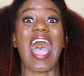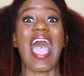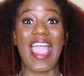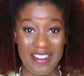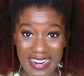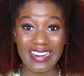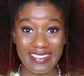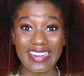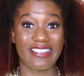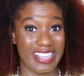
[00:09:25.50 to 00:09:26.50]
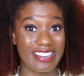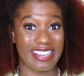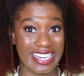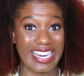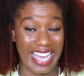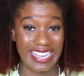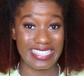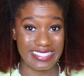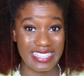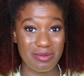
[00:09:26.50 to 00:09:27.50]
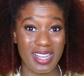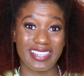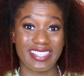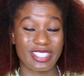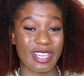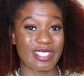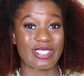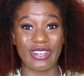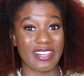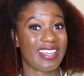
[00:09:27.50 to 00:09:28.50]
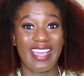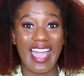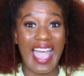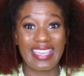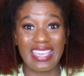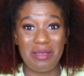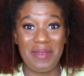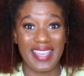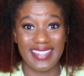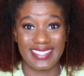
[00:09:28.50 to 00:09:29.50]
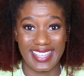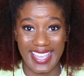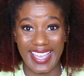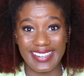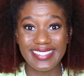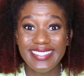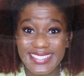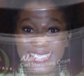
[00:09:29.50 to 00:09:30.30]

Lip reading: I really like this deep conditioner, so I keep buying it again.